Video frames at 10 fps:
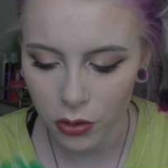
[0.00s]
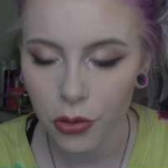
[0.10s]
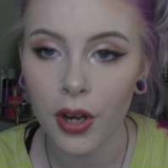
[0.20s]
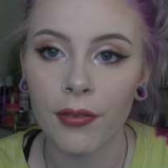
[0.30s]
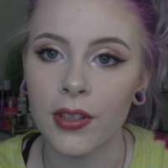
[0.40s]

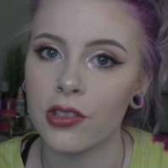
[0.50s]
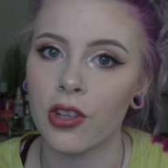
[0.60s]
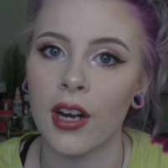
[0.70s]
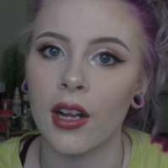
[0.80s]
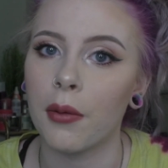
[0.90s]
to definitely
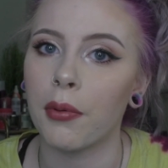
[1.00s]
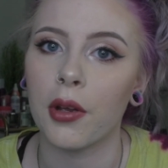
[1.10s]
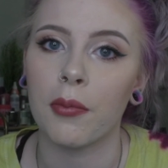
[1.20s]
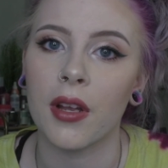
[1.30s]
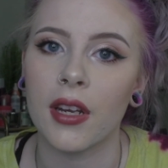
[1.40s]
try to
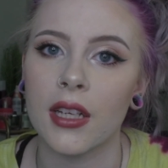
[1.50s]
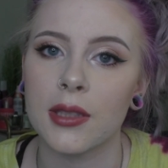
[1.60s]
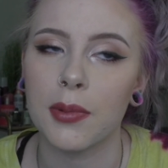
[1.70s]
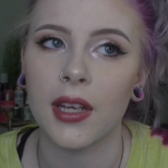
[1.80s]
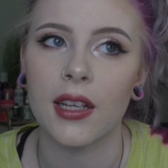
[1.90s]
upload Mondays,
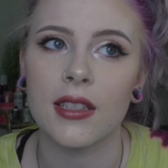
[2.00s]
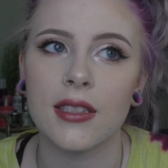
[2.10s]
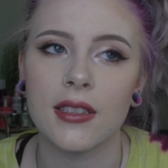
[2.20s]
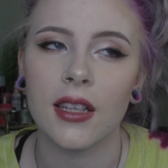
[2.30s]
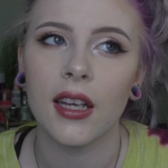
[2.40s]

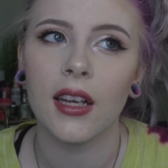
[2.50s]
because